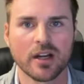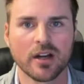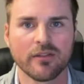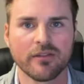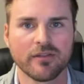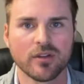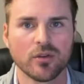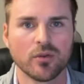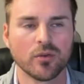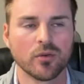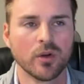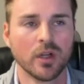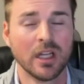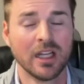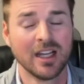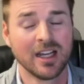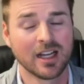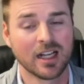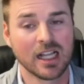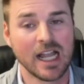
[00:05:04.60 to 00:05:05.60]
a few
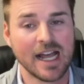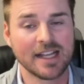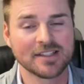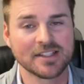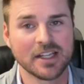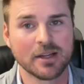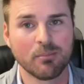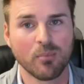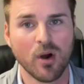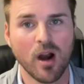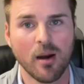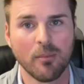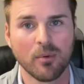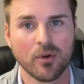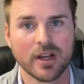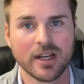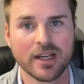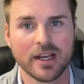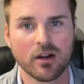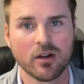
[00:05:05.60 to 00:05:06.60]
Class C
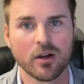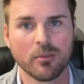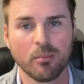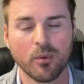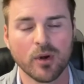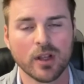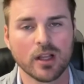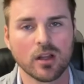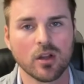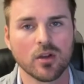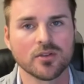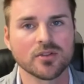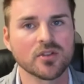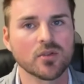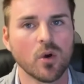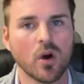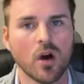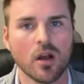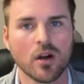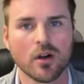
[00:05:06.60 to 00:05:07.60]
property nearing pretty close
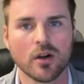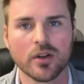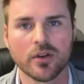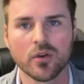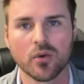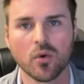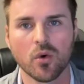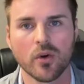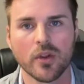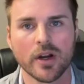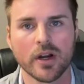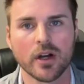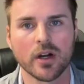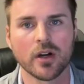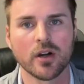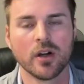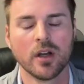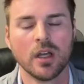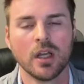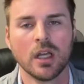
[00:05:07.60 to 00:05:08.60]
to 100 a door
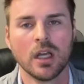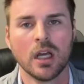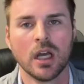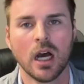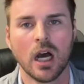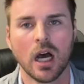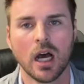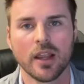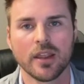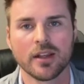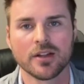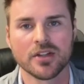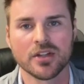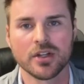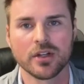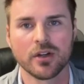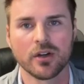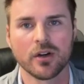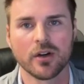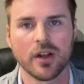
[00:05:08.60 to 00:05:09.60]
there this
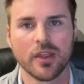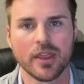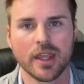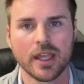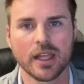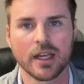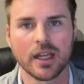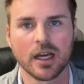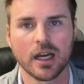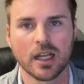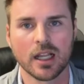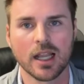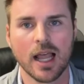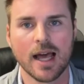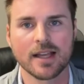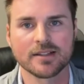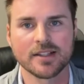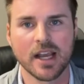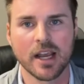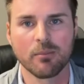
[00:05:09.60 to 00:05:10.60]
year, and then
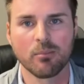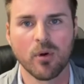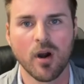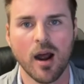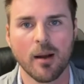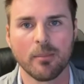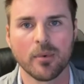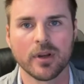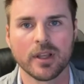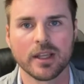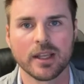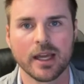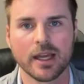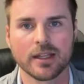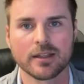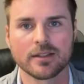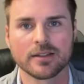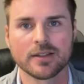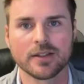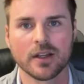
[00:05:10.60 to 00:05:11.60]
Class A property
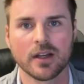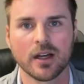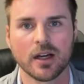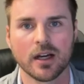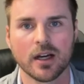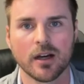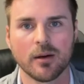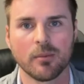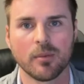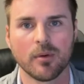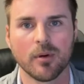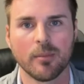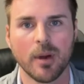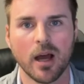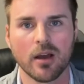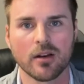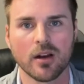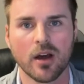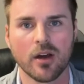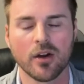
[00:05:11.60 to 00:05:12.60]
at
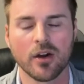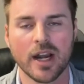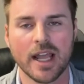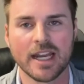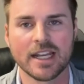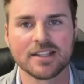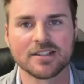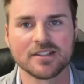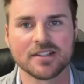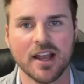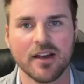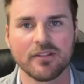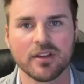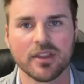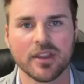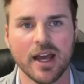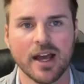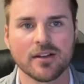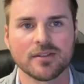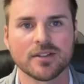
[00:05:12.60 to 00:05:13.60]
about
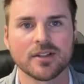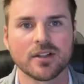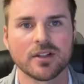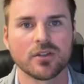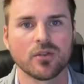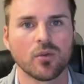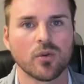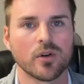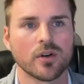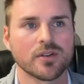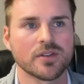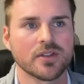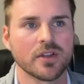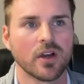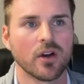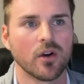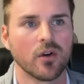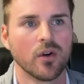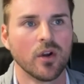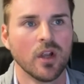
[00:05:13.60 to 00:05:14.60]
187,000 a door.
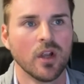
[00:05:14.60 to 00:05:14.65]
So